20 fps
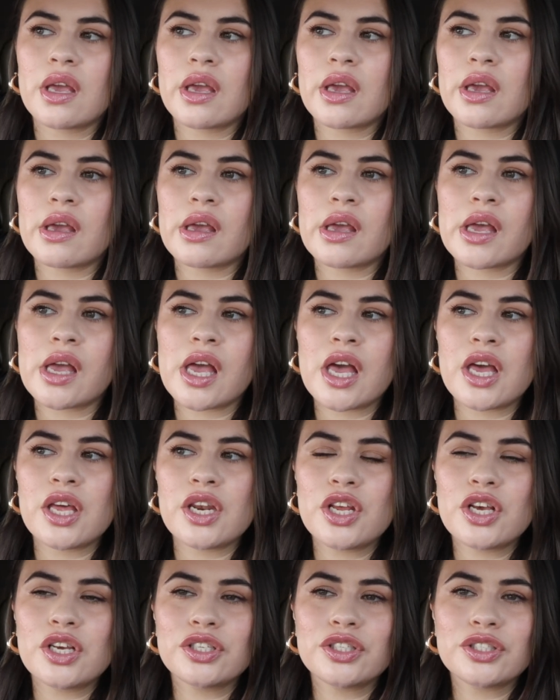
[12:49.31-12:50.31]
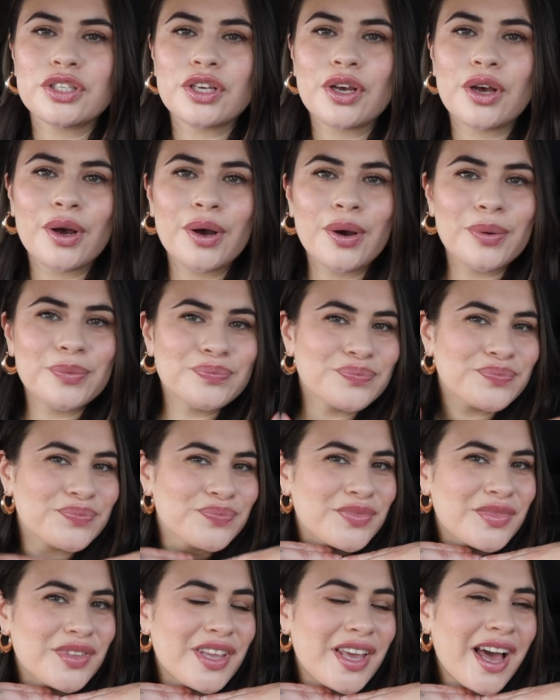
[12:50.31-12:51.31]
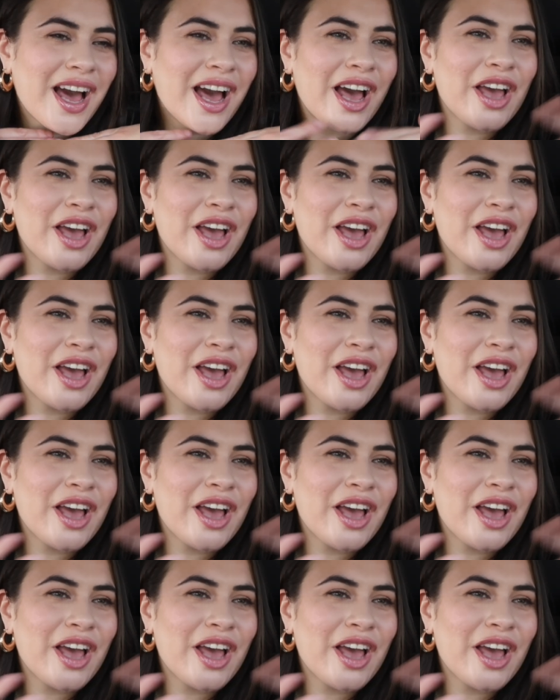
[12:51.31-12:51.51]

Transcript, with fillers: And so yeah,